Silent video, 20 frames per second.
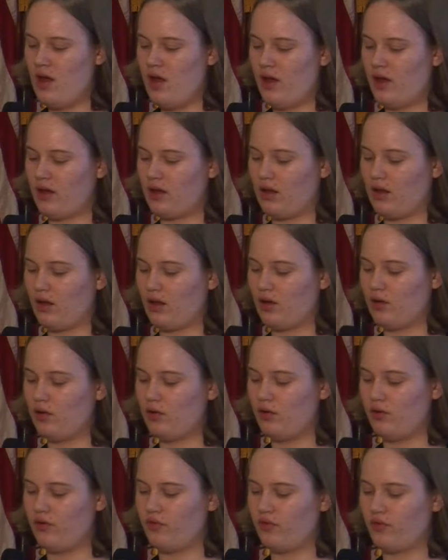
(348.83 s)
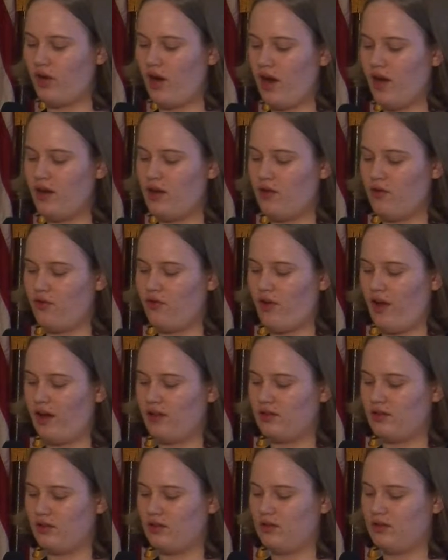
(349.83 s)
It can include a variety of
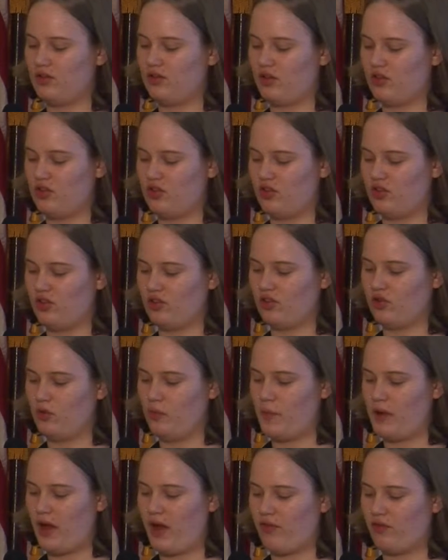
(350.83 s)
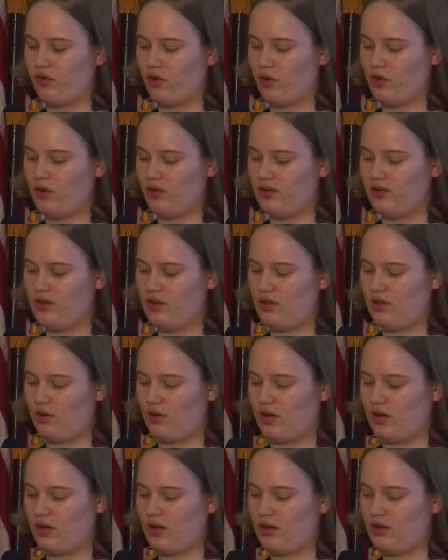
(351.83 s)
facets, such as assuming everyone is
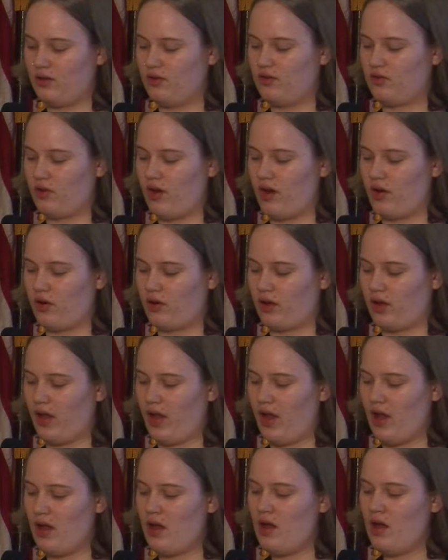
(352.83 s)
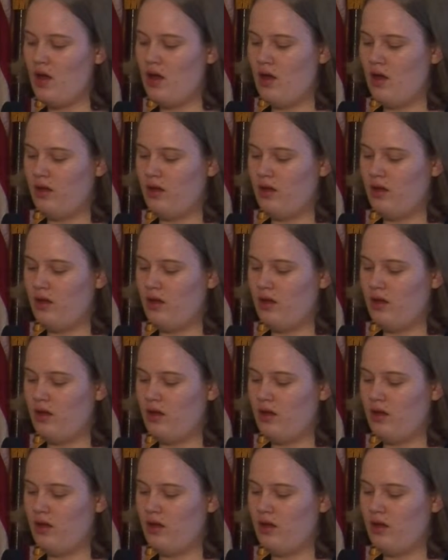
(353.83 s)
either straight or gay,